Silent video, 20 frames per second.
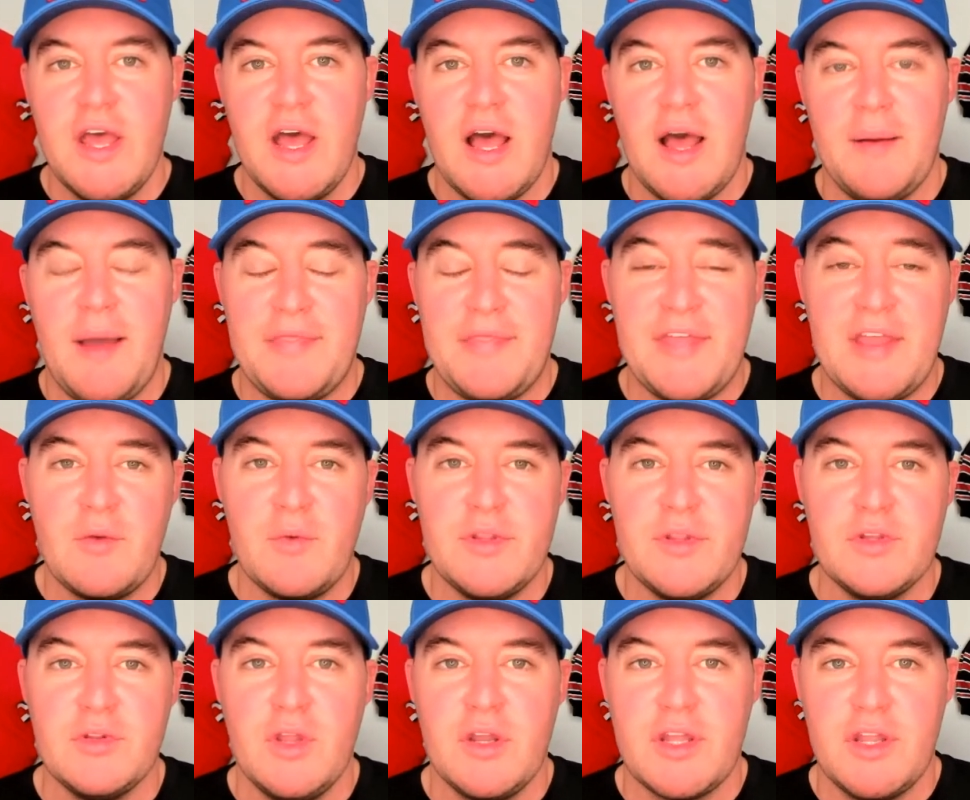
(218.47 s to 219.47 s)
Uh, I think when
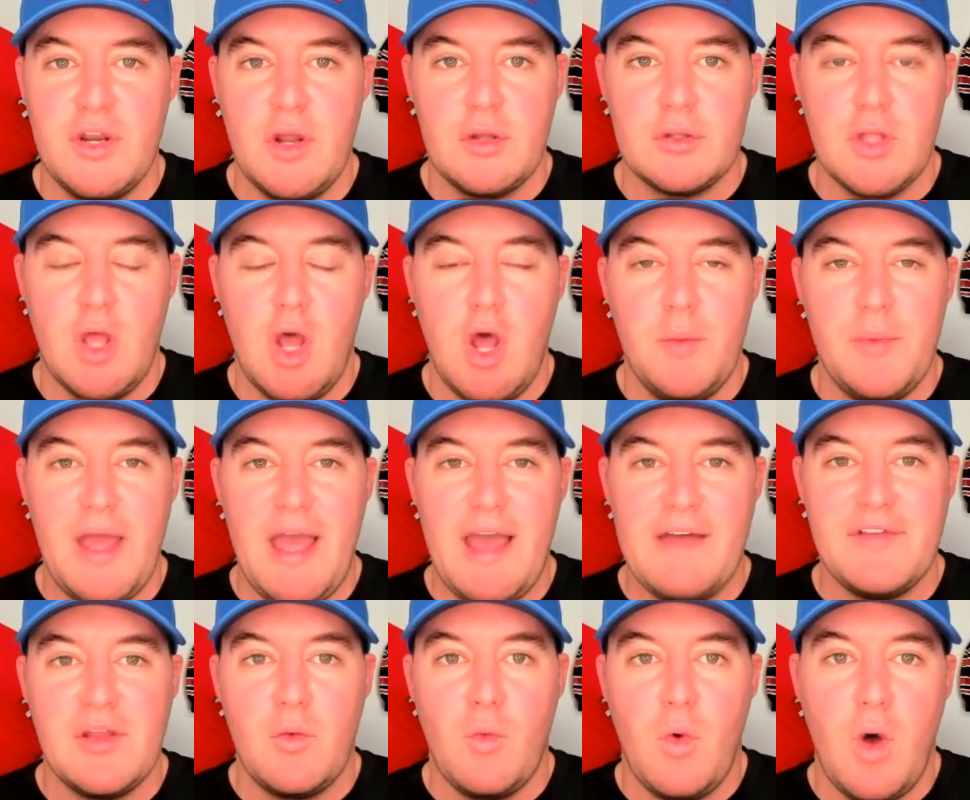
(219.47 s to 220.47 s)
you look at Oklahoma,
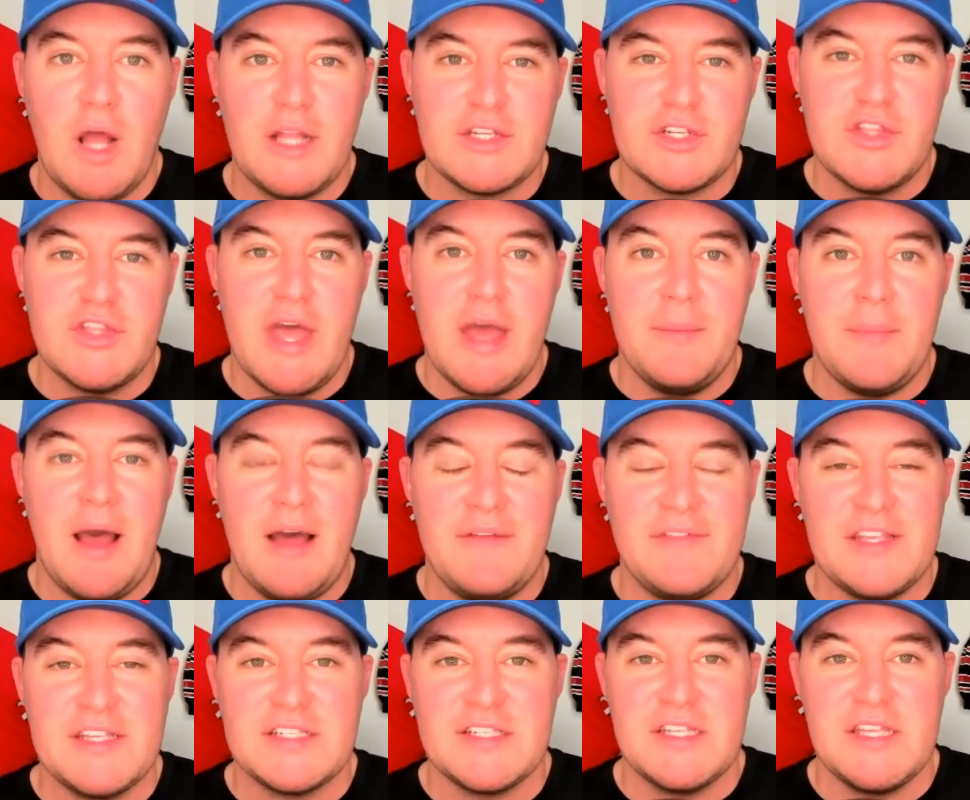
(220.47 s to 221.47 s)
having watched them,
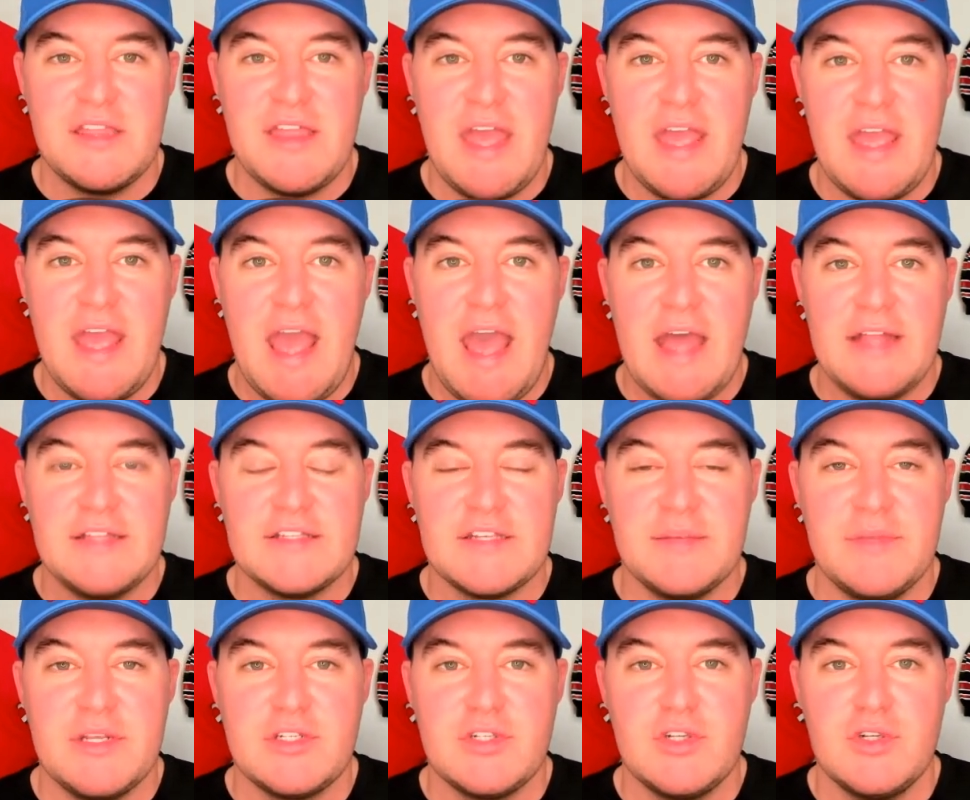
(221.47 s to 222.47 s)
obviously they had
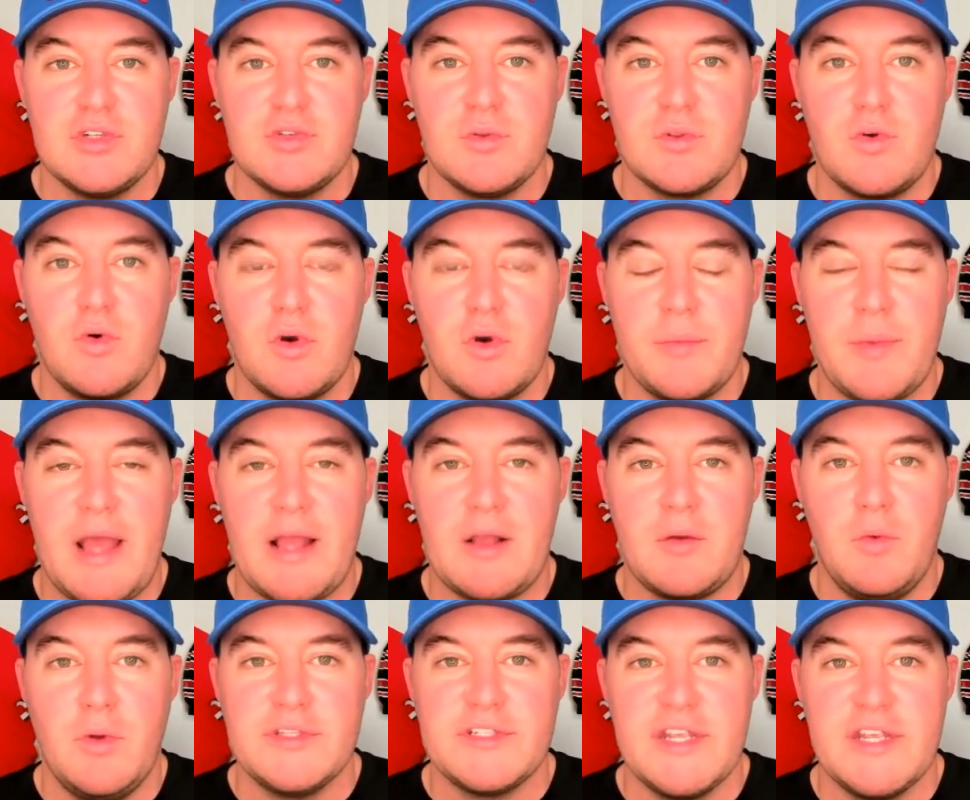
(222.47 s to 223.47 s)
some issues with quarterback
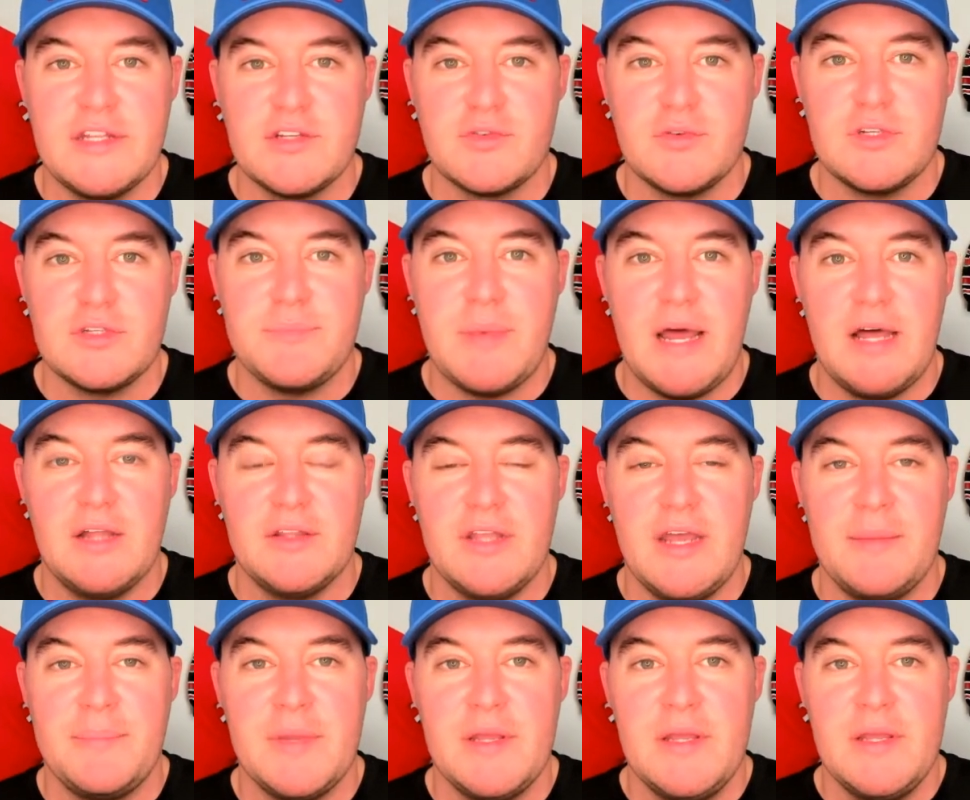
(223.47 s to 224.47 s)
once injuries piled
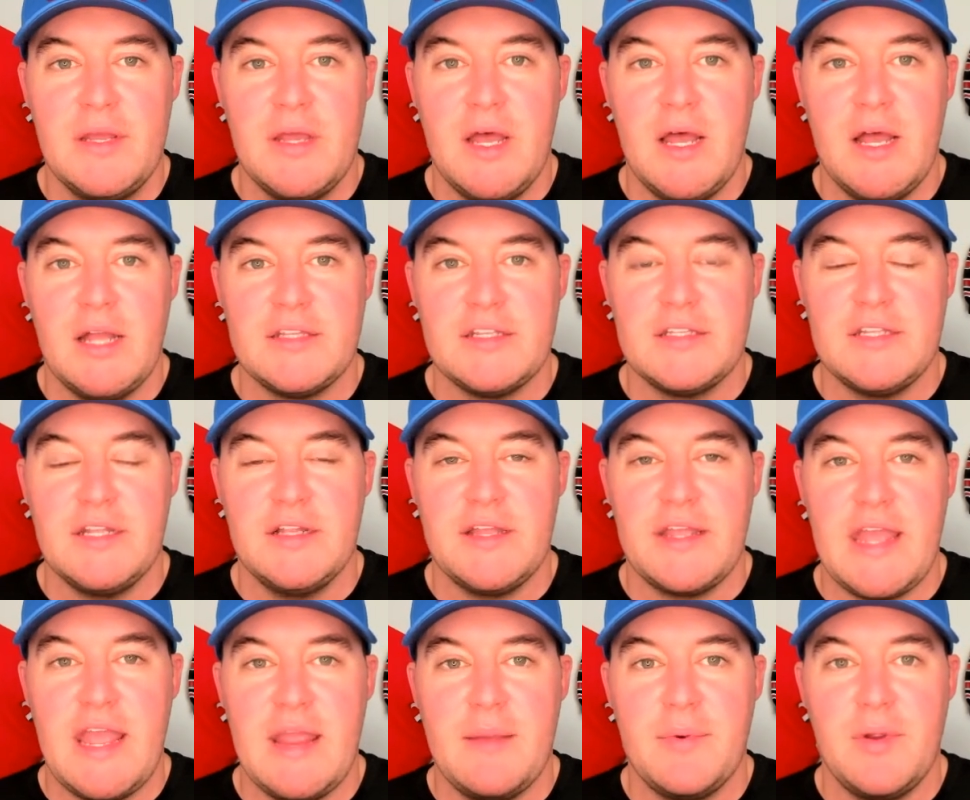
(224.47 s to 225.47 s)
up Uh, to Dylan
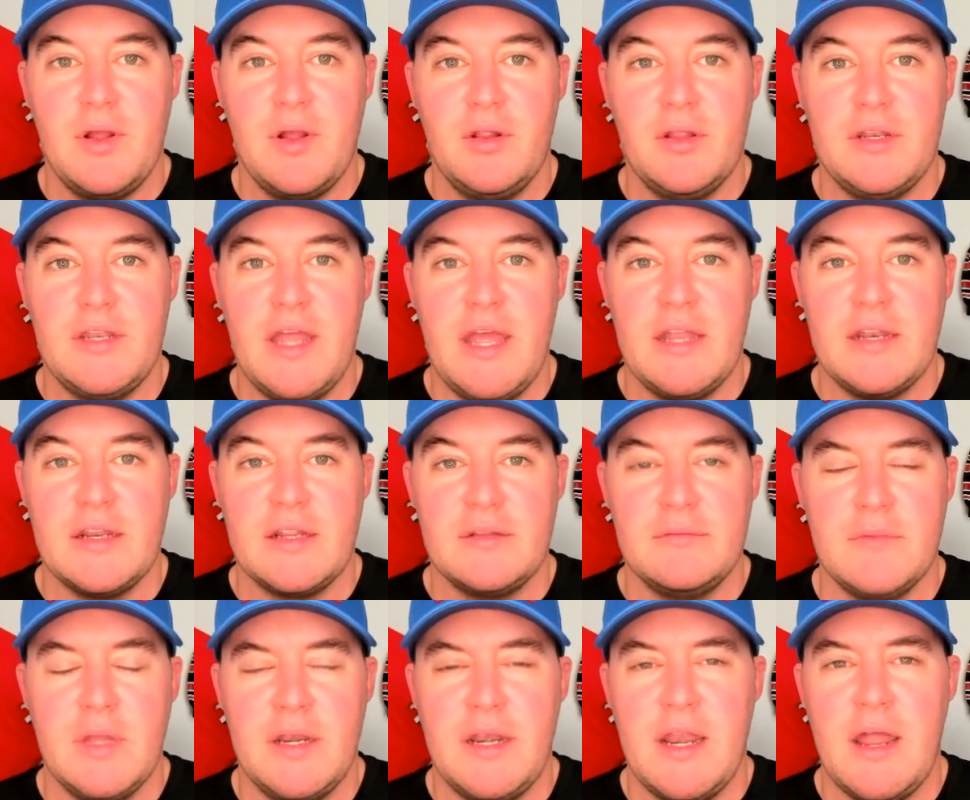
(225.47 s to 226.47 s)
Gabriel and, and
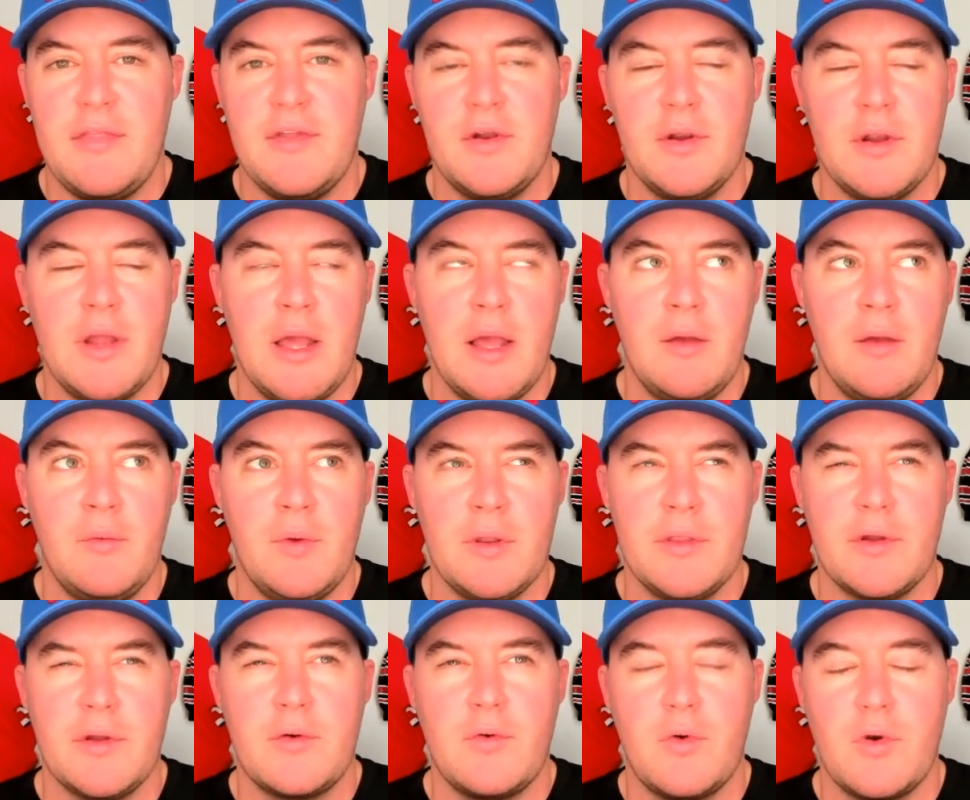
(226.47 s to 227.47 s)
another uh, one of
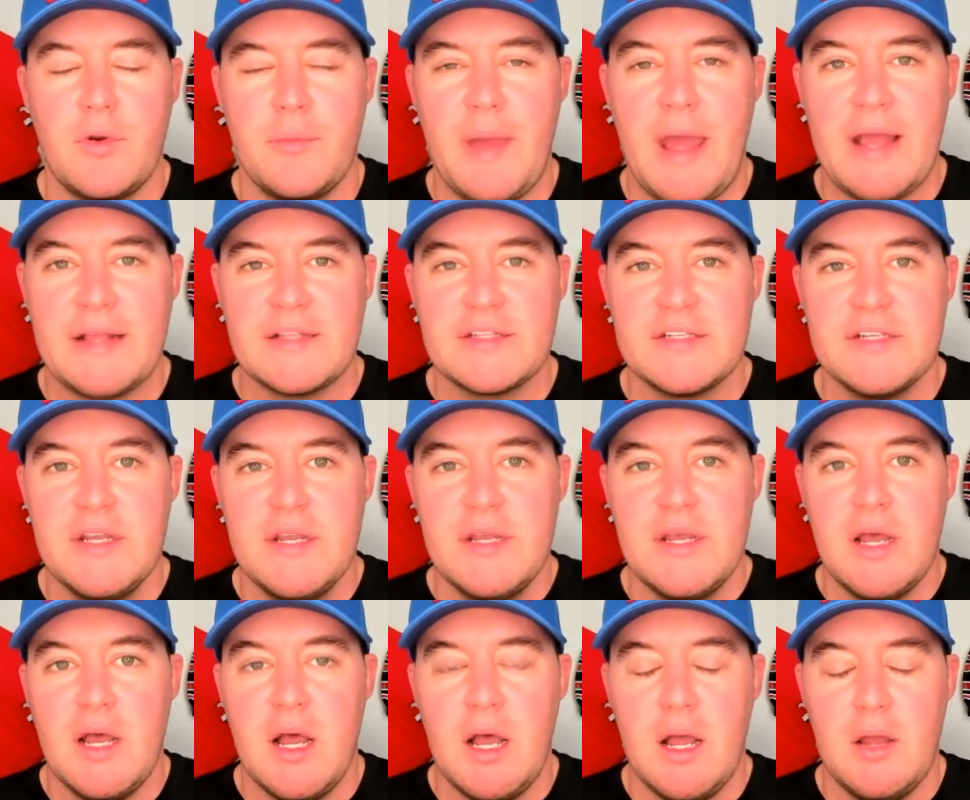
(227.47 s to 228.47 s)
their quarterbacks
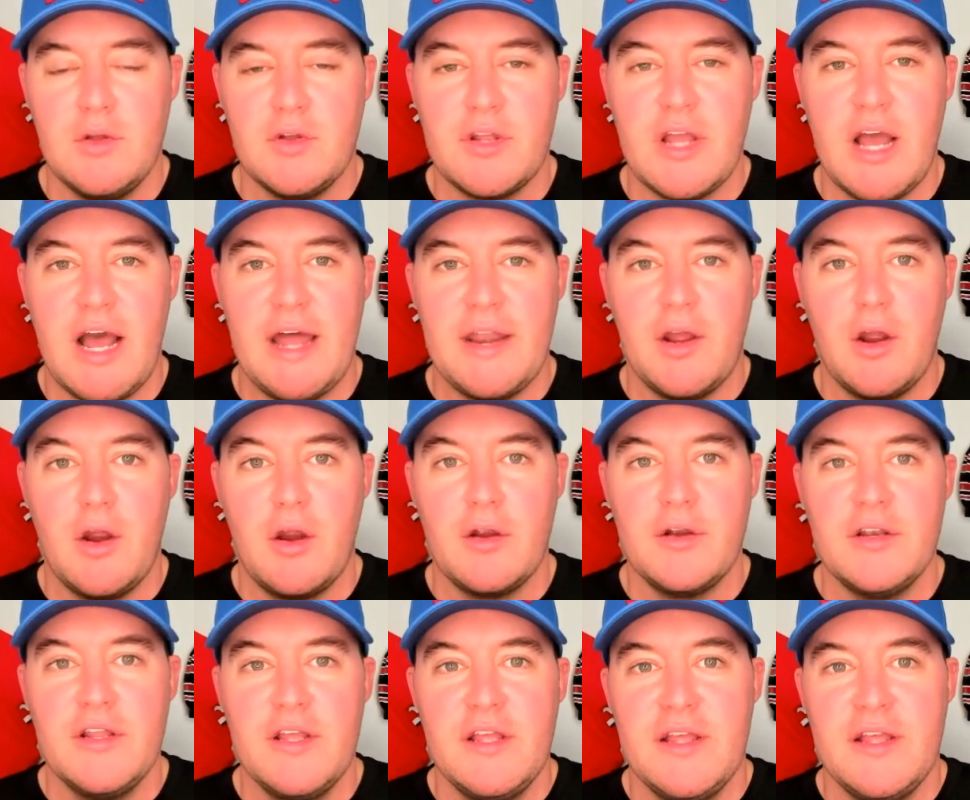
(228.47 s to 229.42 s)
uh, who got hurt.